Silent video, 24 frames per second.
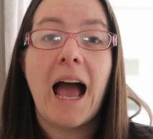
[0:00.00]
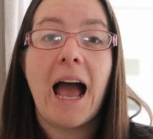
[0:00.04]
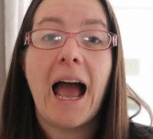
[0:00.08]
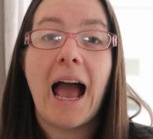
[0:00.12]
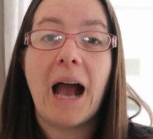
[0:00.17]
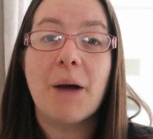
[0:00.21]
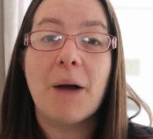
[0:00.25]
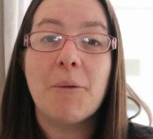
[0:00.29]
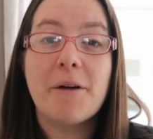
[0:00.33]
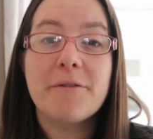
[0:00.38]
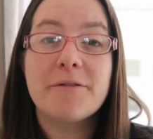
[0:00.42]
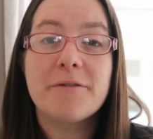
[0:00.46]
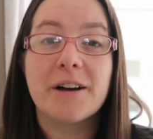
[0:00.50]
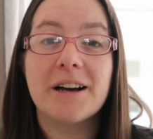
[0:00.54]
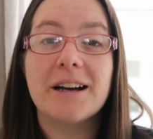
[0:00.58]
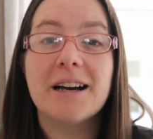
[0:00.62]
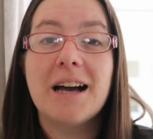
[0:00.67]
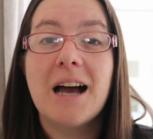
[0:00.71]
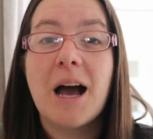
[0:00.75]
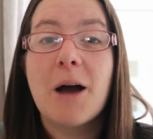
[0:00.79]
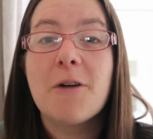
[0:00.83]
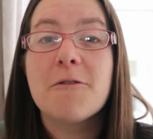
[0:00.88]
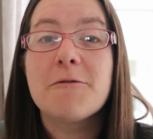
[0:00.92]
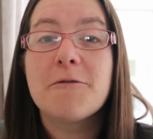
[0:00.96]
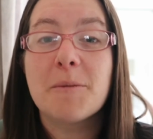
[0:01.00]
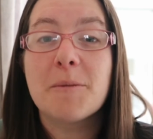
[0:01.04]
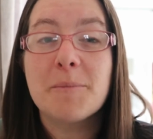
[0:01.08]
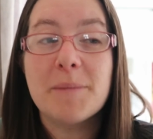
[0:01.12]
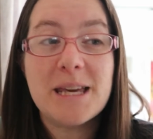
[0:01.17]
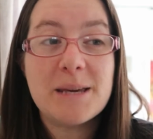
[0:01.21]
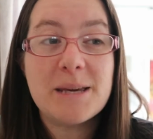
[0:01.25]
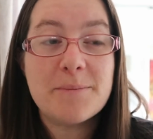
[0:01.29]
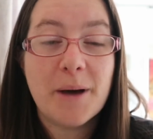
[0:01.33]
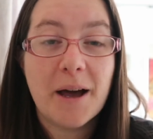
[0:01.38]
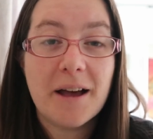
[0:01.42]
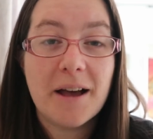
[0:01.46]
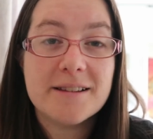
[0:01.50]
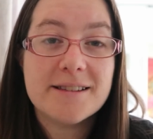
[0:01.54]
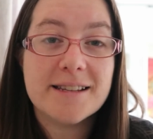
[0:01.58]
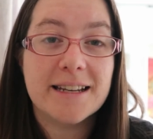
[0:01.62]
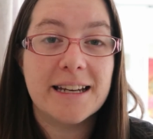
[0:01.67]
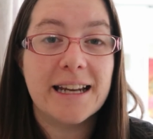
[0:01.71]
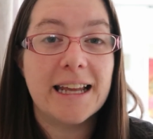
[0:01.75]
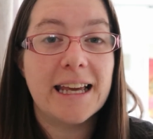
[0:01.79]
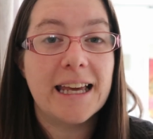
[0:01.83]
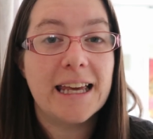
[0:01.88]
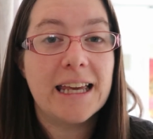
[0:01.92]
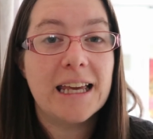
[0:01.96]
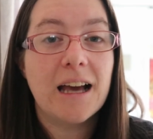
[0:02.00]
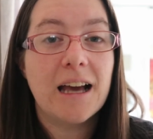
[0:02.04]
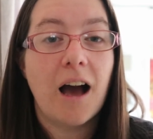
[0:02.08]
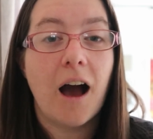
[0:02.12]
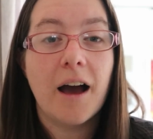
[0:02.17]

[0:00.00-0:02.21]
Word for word: However, for me personally,